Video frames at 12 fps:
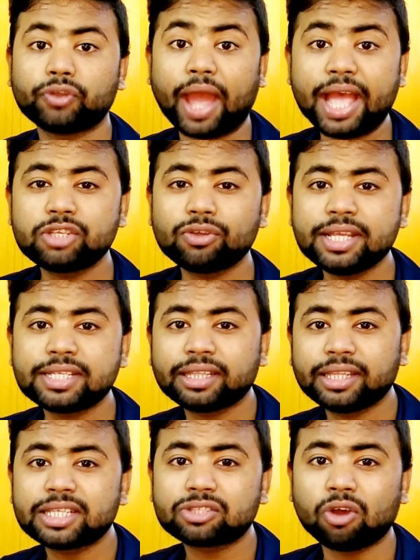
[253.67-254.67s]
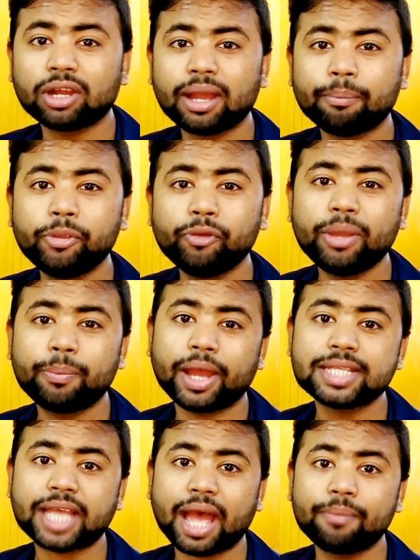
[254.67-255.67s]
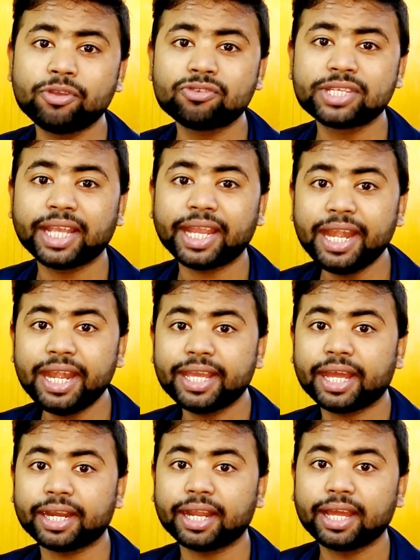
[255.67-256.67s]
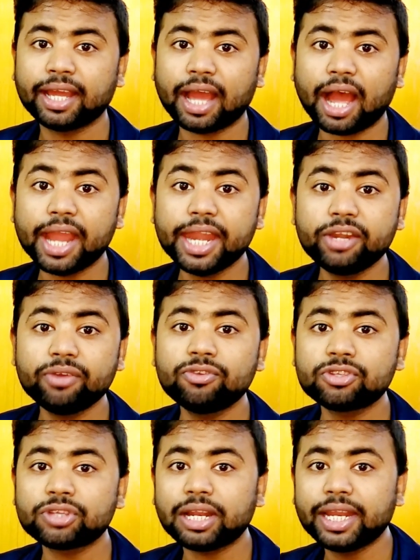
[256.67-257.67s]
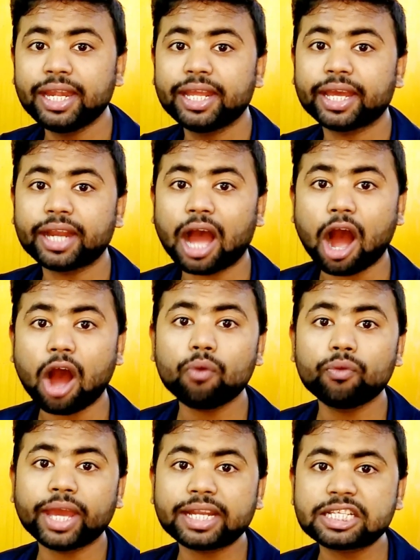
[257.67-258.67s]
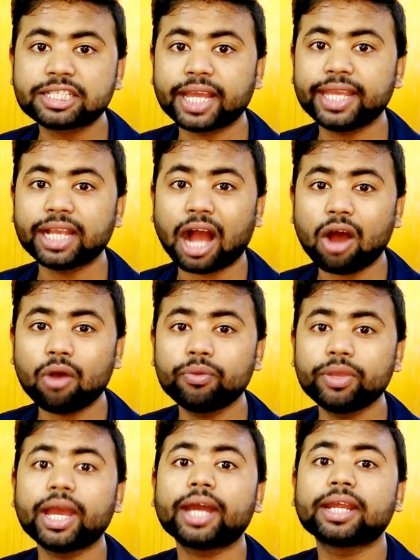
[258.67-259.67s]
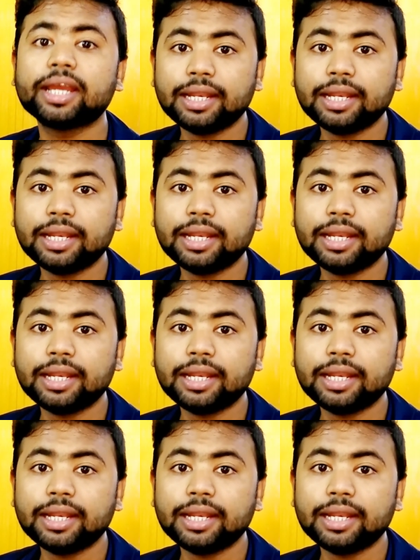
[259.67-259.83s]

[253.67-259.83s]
So as you listen to this song, PewDiePie is abusing Indian, an individual Indian, how we are staying, how we are